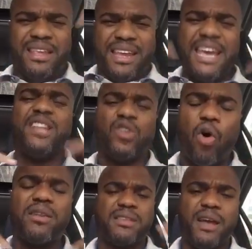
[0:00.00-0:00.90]
he
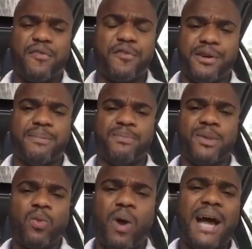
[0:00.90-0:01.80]
thought different,
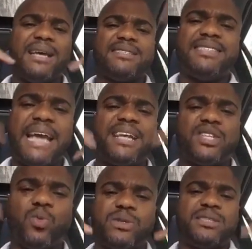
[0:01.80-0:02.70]
why his
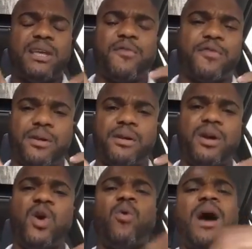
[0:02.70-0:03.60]
nature was different,
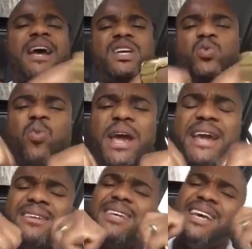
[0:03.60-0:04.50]
why his
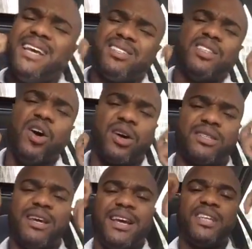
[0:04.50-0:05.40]
wings, his
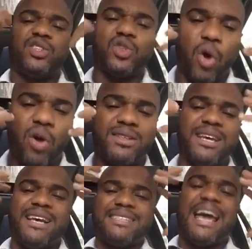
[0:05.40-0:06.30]
looks, his thoughts,
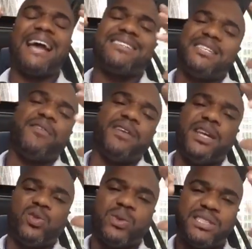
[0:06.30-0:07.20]
his
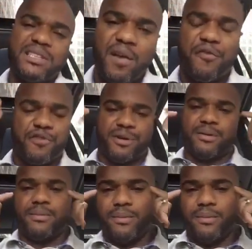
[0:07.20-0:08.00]
activities was different.